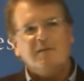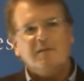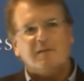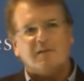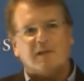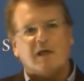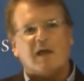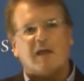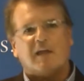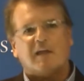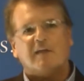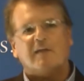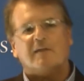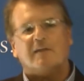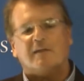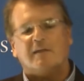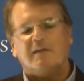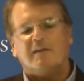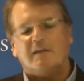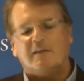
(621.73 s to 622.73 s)
Like
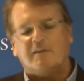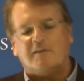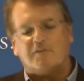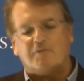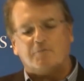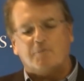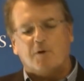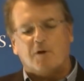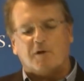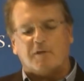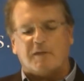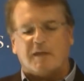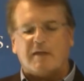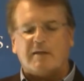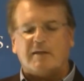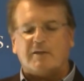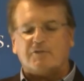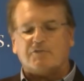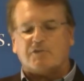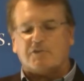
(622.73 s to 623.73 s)
in this book, The
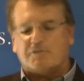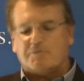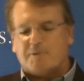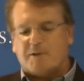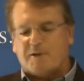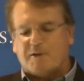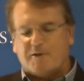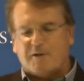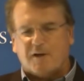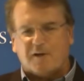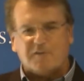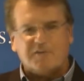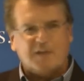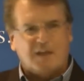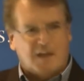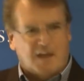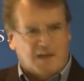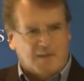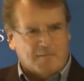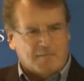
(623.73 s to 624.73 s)
Antitrust Paradox.
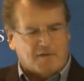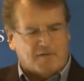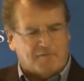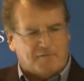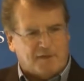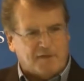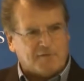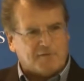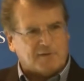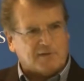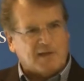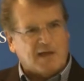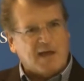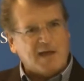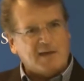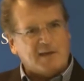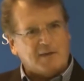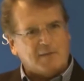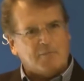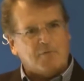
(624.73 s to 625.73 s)
My favorite
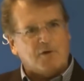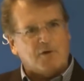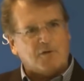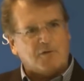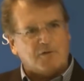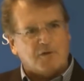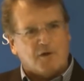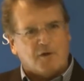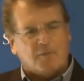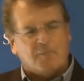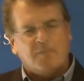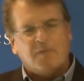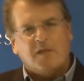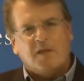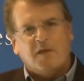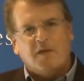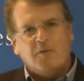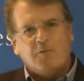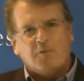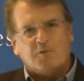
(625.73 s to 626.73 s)
line in the book, though,
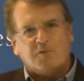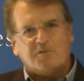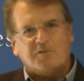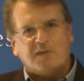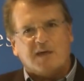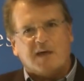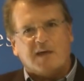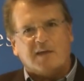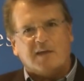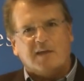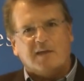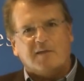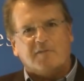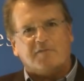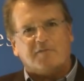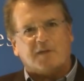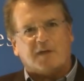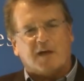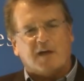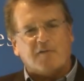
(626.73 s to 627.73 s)
was that if
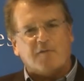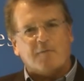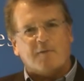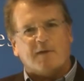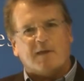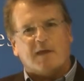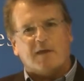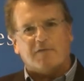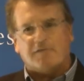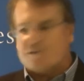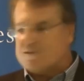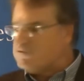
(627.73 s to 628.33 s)
the government ever